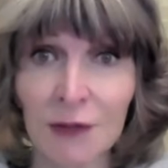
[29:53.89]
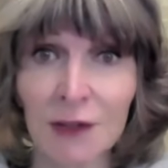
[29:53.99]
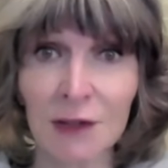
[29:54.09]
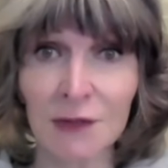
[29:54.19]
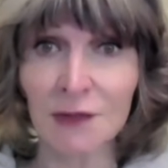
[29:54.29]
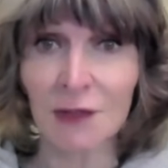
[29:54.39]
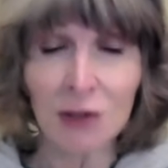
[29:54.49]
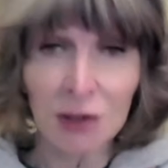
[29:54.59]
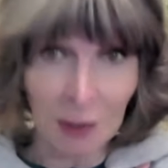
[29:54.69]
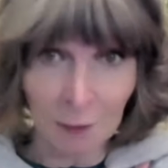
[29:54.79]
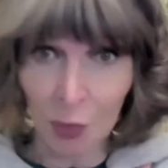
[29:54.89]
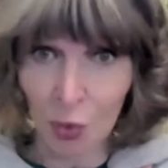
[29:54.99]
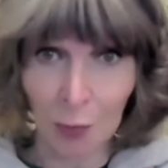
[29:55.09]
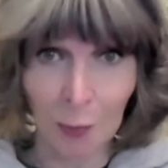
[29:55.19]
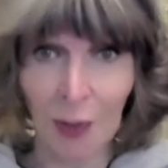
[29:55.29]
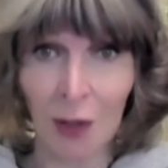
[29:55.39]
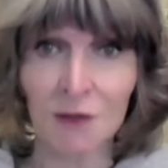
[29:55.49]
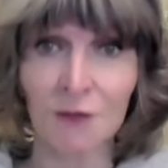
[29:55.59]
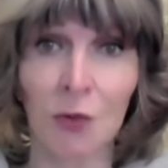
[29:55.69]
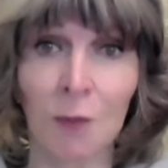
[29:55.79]
It is such an important part
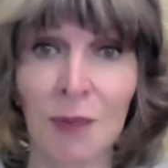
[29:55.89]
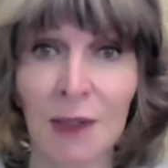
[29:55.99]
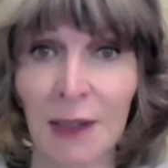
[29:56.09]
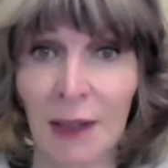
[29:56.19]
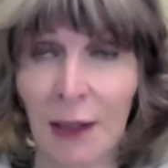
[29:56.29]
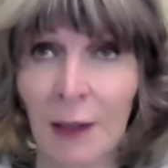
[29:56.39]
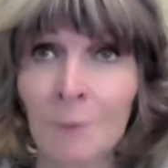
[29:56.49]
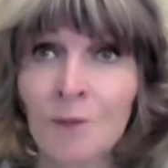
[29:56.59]
of your being.